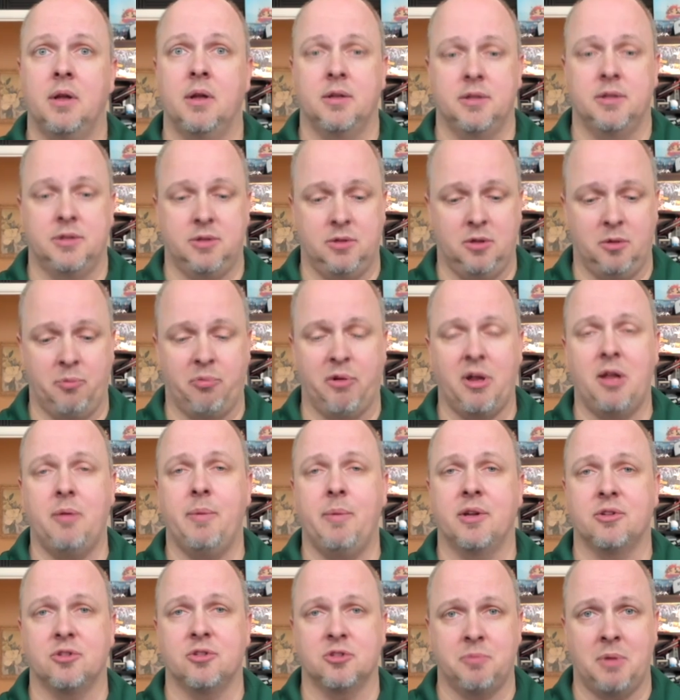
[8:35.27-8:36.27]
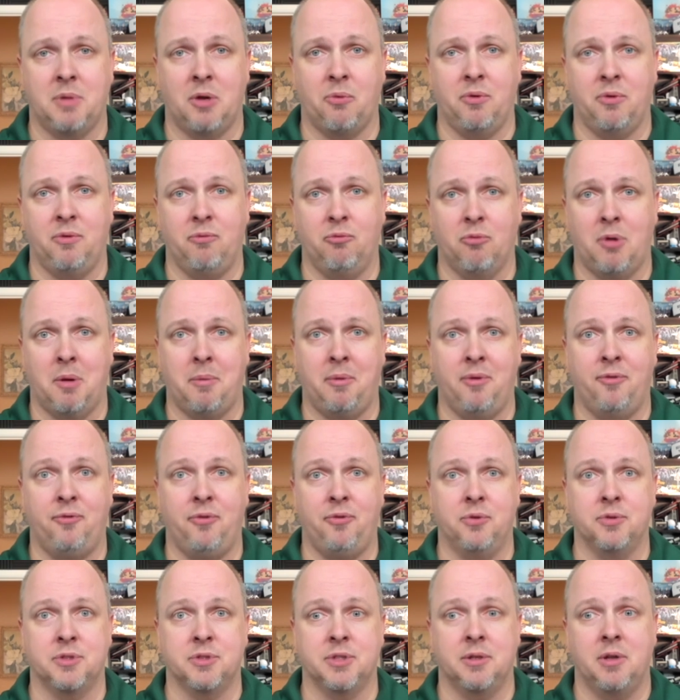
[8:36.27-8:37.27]
so the brand managers might re might
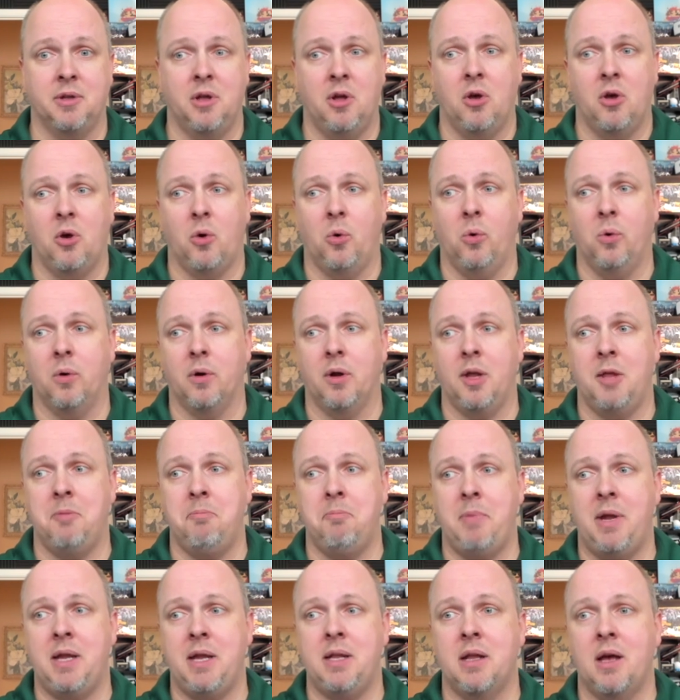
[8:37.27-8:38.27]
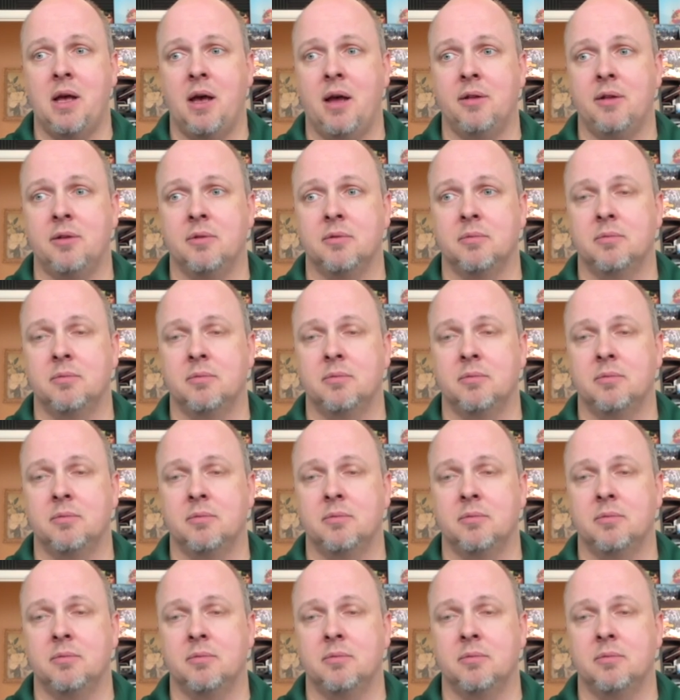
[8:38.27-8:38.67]
refuse it, or it may not